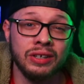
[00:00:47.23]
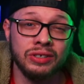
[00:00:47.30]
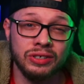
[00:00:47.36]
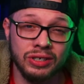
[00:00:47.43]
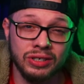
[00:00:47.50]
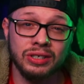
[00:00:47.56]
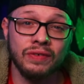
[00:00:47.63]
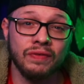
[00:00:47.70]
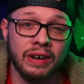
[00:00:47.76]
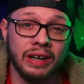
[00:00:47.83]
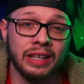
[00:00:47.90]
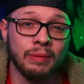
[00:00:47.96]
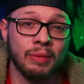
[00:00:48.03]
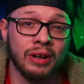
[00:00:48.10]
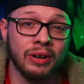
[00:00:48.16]
just to
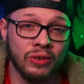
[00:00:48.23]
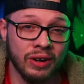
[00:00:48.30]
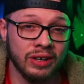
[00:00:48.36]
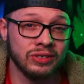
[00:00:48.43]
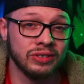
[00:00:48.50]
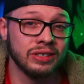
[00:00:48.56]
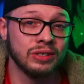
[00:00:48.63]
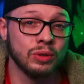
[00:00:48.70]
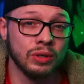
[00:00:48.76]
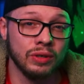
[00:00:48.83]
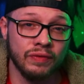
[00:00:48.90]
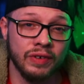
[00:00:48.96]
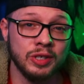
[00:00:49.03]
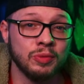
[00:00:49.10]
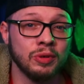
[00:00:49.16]
find them on Craigslist or a
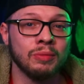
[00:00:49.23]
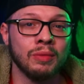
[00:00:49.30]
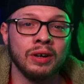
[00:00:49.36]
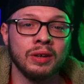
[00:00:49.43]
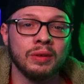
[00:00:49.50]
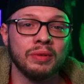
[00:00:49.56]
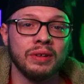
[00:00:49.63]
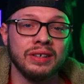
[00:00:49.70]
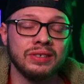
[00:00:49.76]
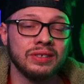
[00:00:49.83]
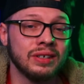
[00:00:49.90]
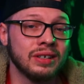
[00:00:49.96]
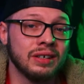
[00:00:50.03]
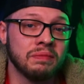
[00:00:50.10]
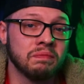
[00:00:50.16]
Facebook marketplace
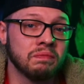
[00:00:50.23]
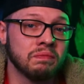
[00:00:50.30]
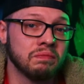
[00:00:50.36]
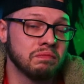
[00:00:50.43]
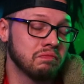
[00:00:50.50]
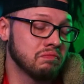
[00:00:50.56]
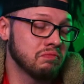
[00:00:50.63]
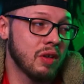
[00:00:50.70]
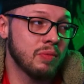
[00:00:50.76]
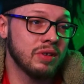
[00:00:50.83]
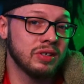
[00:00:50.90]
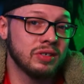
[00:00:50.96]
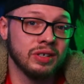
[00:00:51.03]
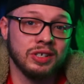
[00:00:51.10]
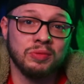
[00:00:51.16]
maybe
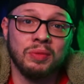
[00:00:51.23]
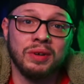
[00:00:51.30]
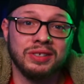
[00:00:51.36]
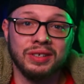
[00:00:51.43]
6 months